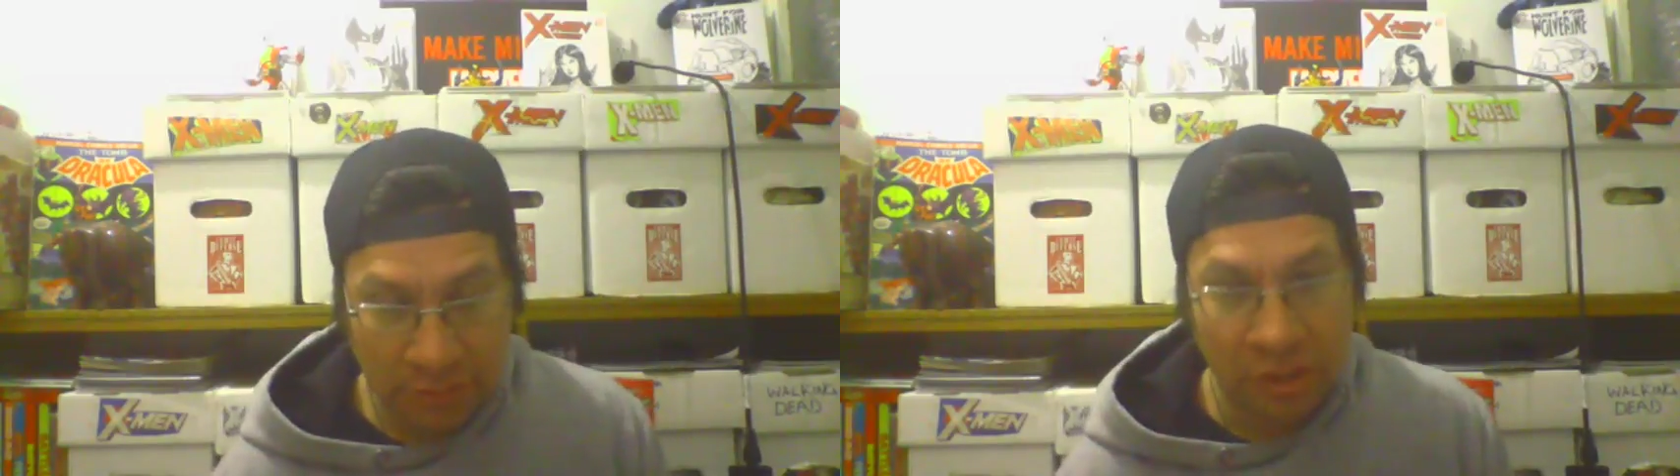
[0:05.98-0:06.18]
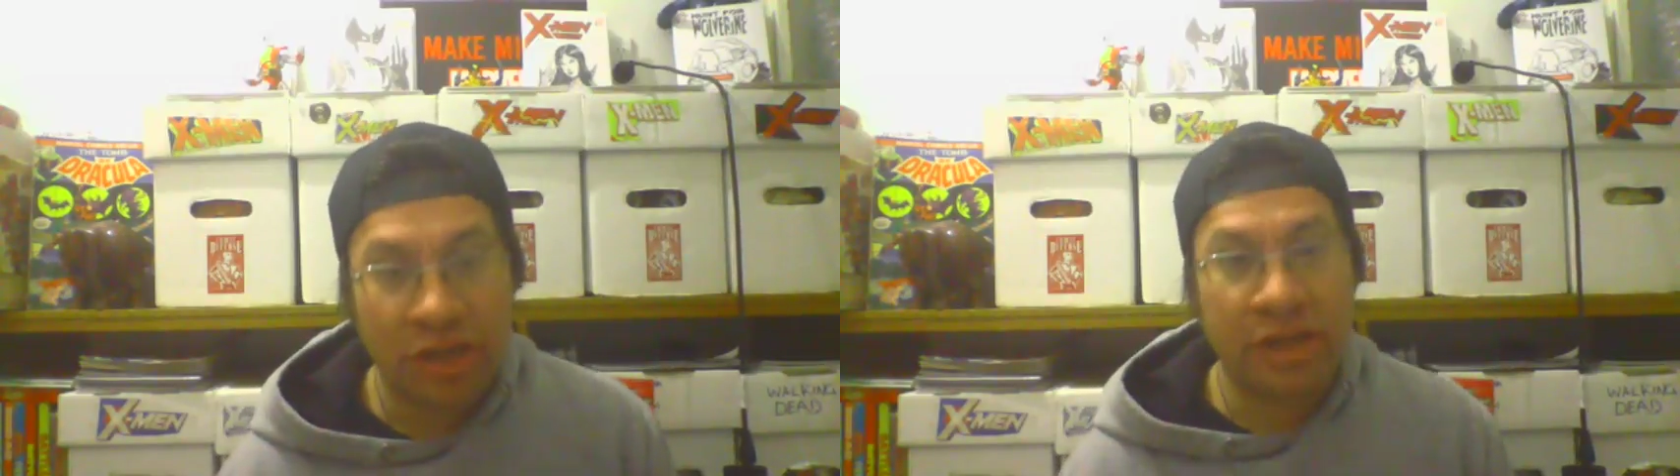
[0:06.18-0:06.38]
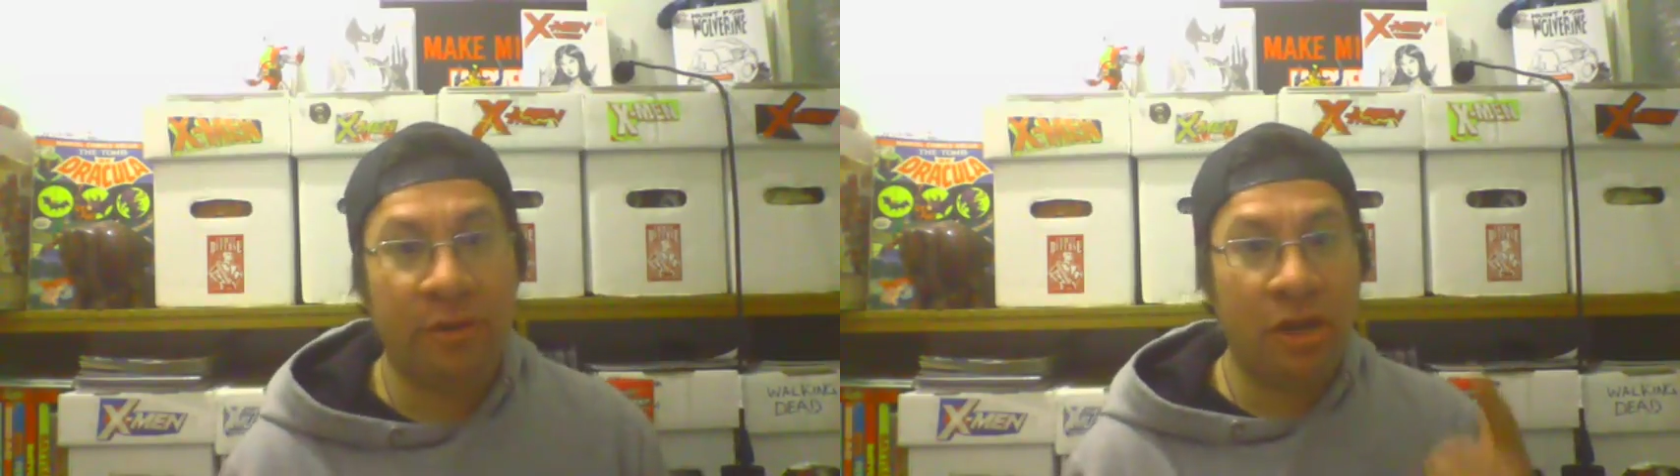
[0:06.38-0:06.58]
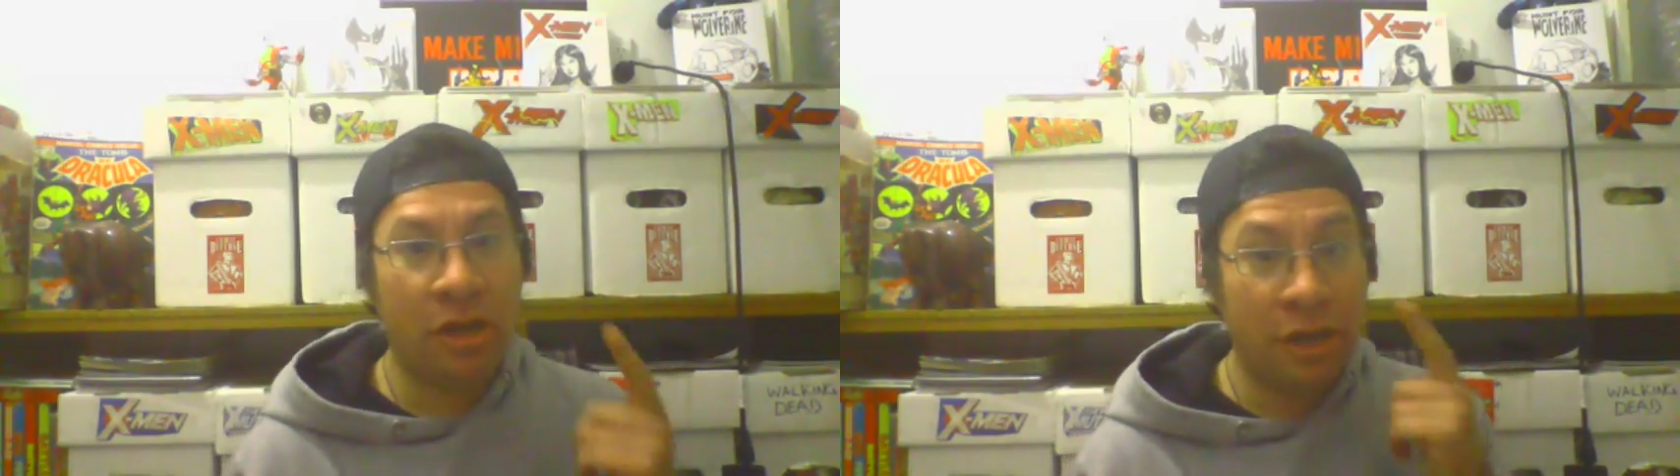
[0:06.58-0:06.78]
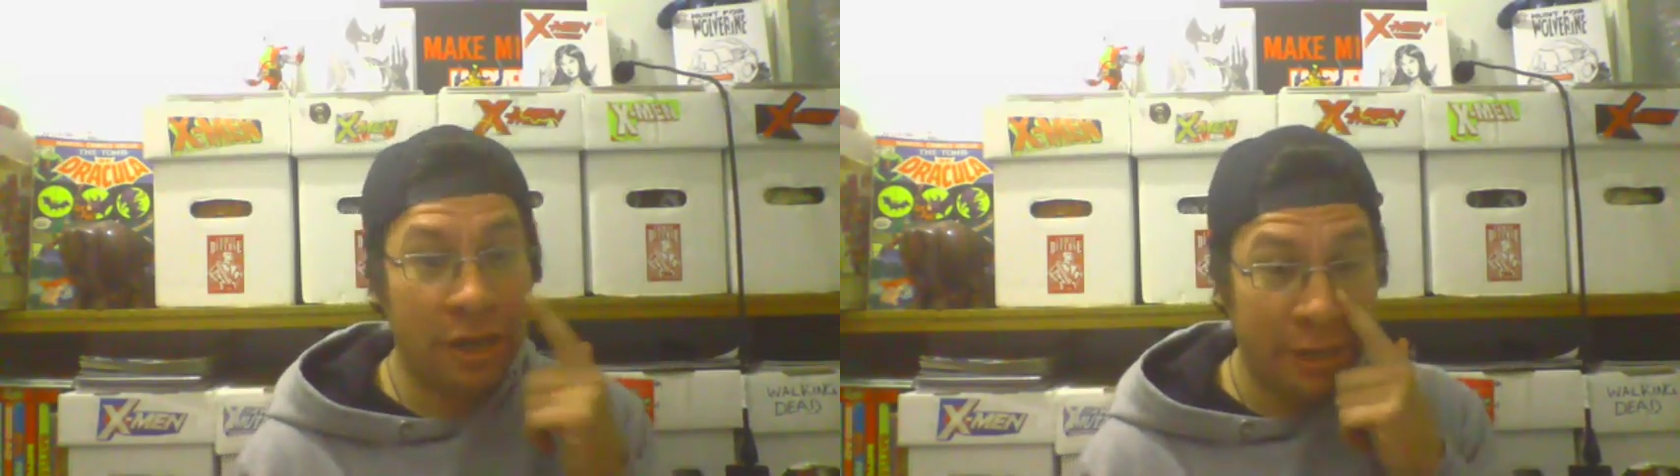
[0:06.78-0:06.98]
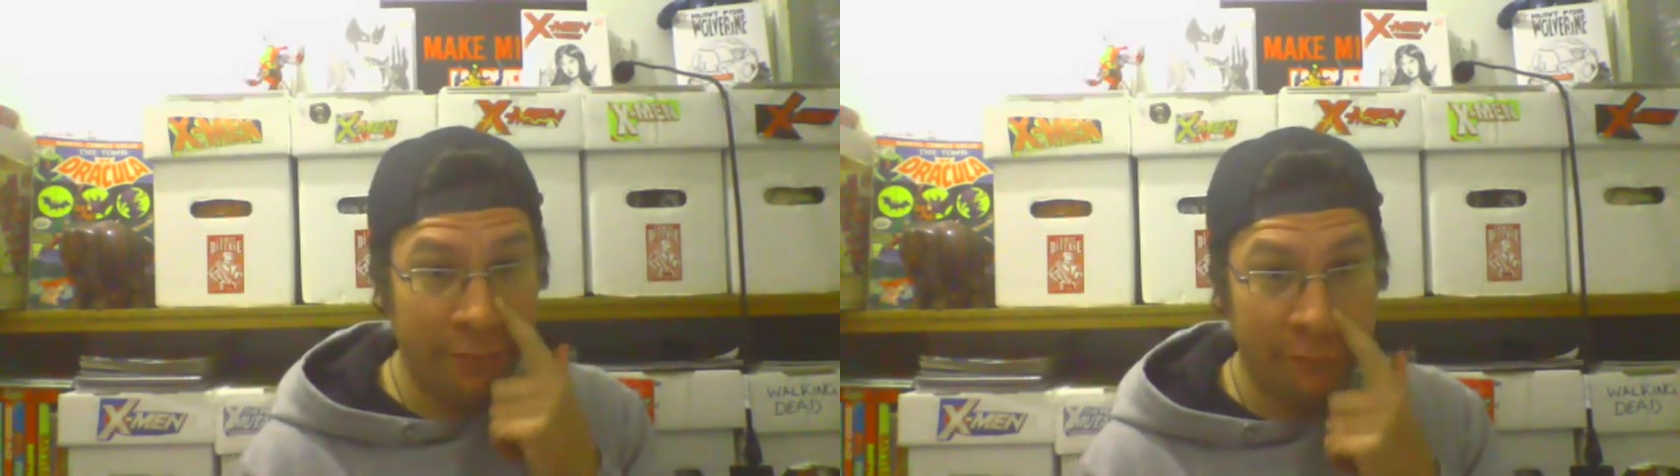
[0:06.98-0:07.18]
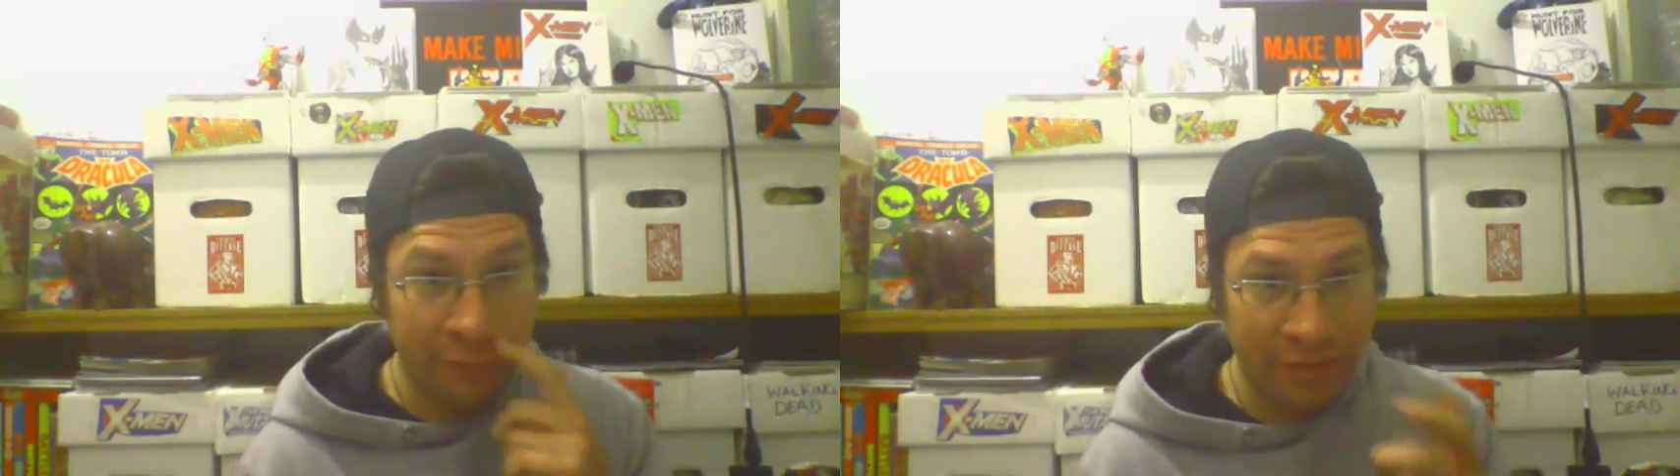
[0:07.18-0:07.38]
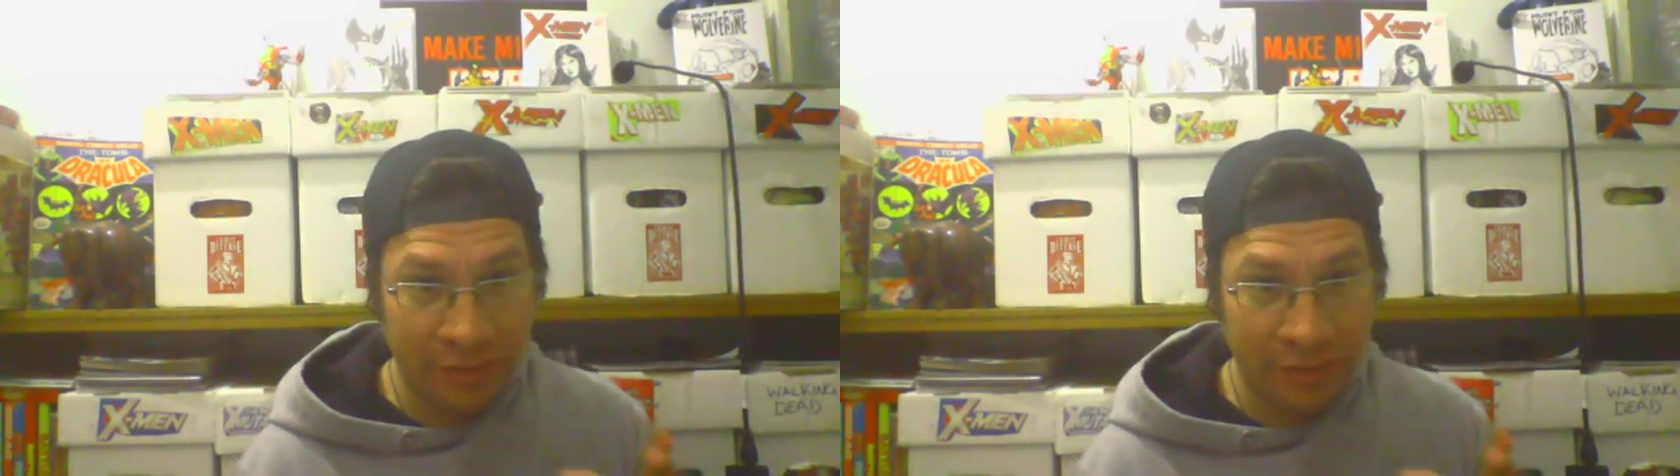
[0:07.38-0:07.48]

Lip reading: I am live.